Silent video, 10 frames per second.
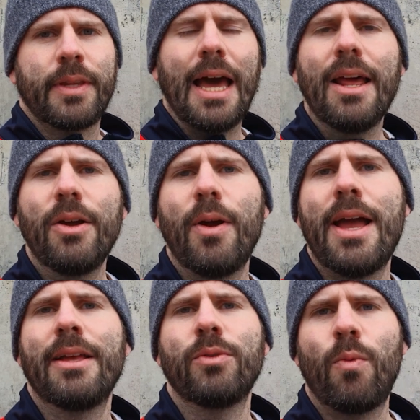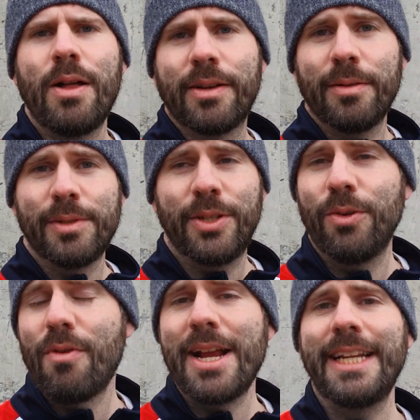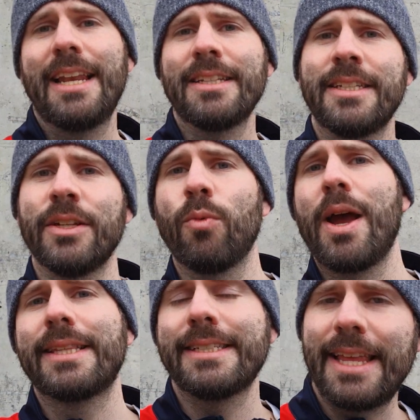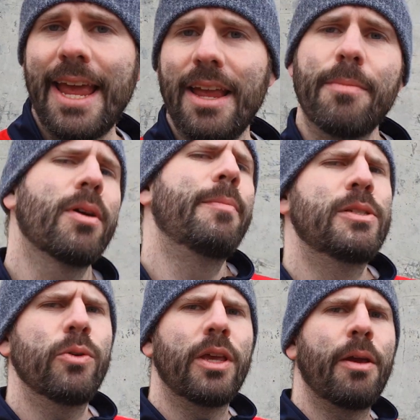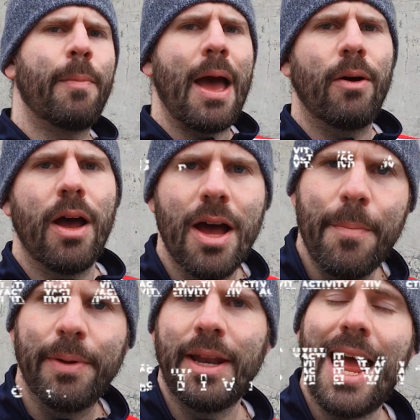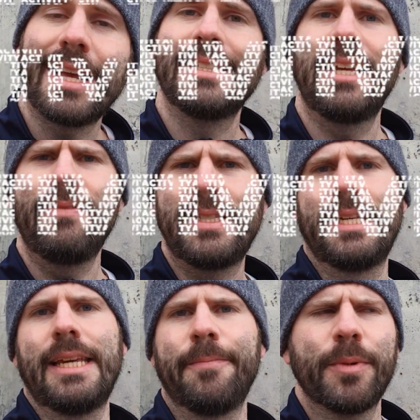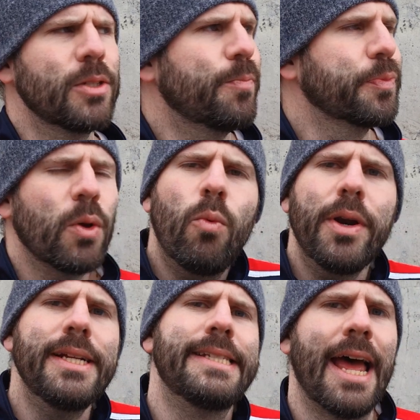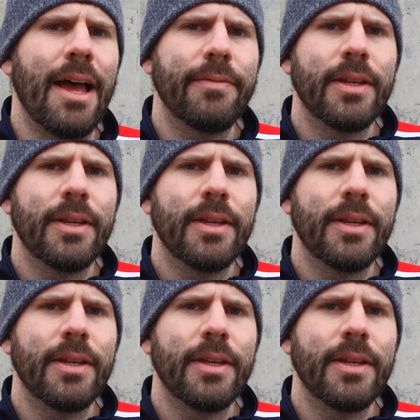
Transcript: Hello and welcome to rainy London where today I'm going to be talking about urban activity. Because what is that?